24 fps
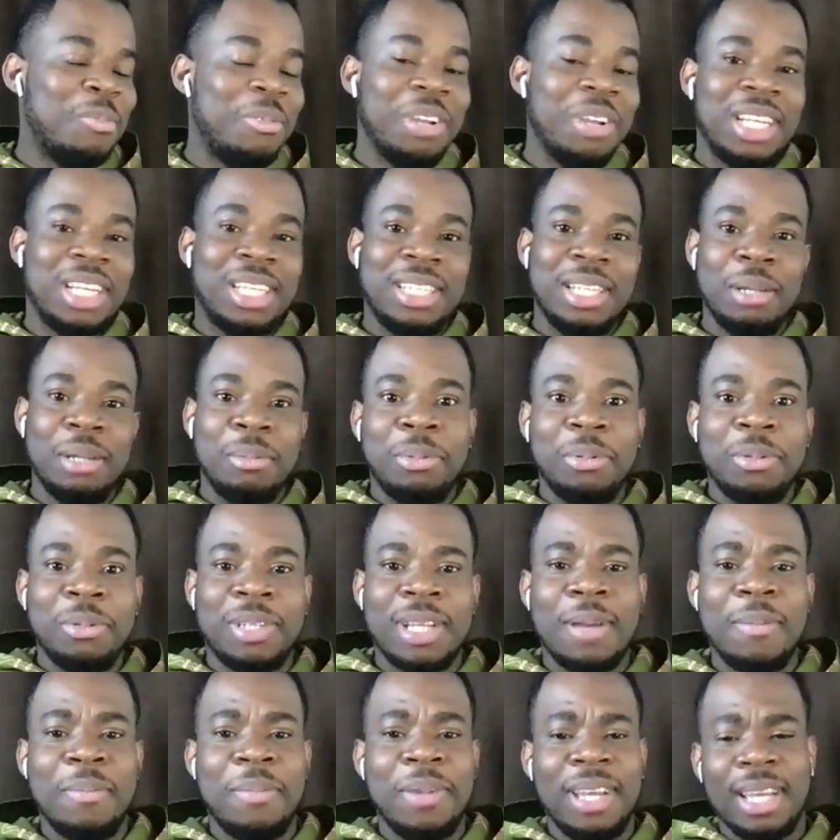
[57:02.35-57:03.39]
I don't want to
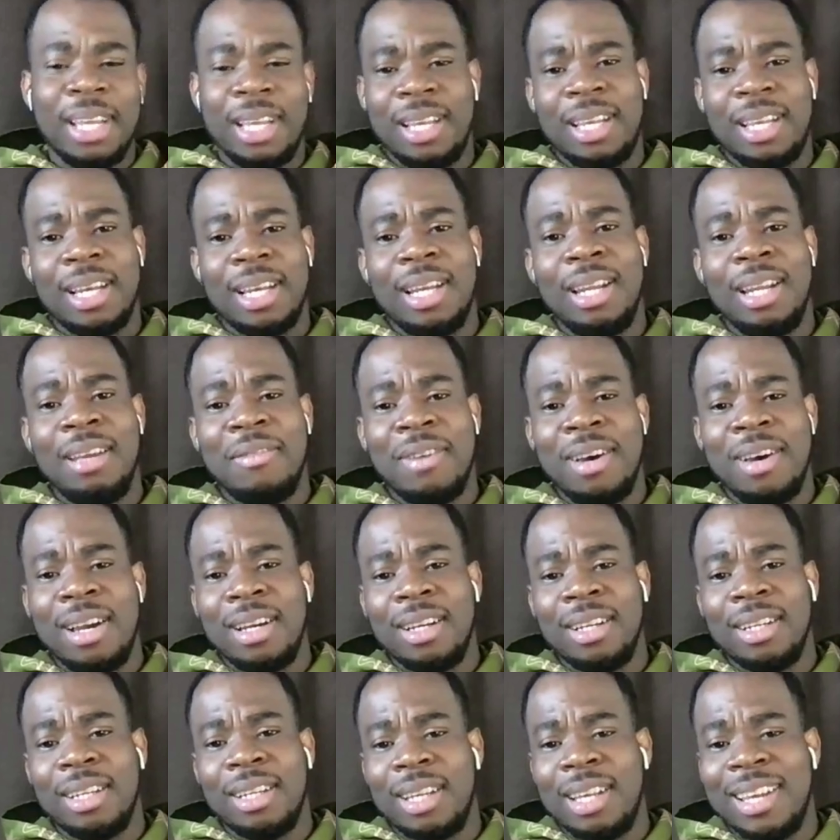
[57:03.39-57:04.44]
break tables. I beg.
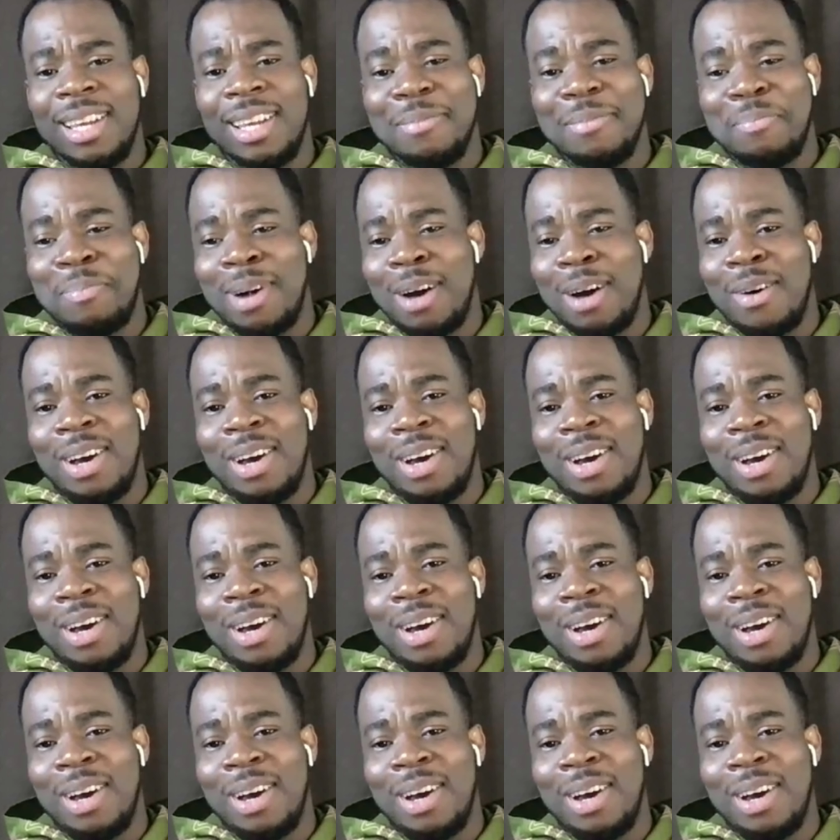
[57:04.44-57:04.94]
I never